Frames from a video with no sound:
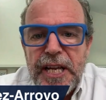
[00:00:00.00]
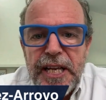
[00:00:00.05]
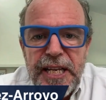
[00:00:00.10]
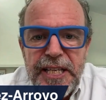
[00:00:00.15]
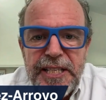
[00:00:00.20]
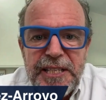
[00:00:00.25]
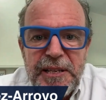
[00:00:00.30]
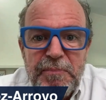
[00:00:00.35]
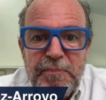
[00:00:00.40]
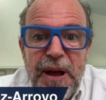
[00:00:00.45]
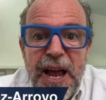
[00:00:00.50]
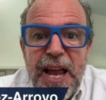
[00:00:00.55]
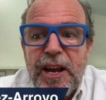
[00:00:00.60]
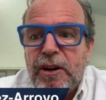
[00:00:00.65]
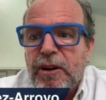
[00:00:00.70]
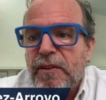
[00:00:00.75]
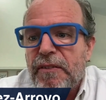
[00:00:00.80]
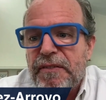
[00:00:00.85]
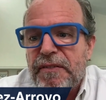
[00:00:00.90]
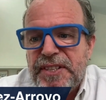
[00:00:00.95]
it's a
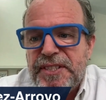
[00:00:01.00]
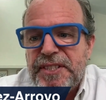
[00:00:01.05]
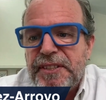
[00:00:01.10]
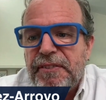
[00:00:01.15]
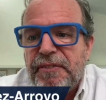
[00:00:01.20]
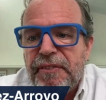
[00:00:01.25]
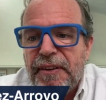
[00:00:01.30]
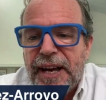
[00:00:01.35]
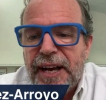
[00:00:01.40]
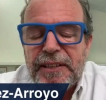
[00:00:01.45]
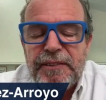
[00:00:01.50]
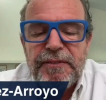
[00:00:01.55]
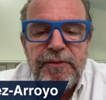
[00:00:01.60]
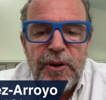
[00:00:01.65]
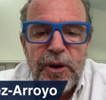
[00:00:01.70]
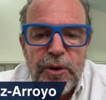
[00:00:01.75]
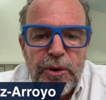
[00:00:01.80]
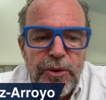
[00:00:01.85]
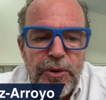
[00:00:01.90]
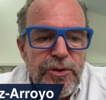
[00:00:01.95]
micro VC fund
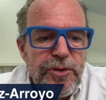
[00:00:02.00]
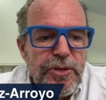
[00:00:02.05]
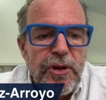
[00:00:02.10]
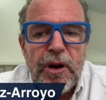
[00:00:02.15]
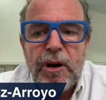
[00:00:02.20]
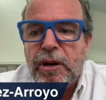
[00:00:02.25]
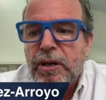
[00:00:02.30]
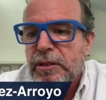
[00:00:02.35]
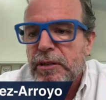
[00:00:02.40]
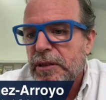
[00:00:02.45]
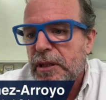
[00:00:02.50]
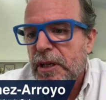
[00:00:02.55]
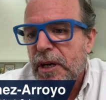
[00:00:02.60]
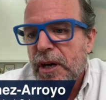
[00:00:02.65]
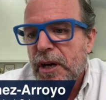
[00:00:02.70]
focused on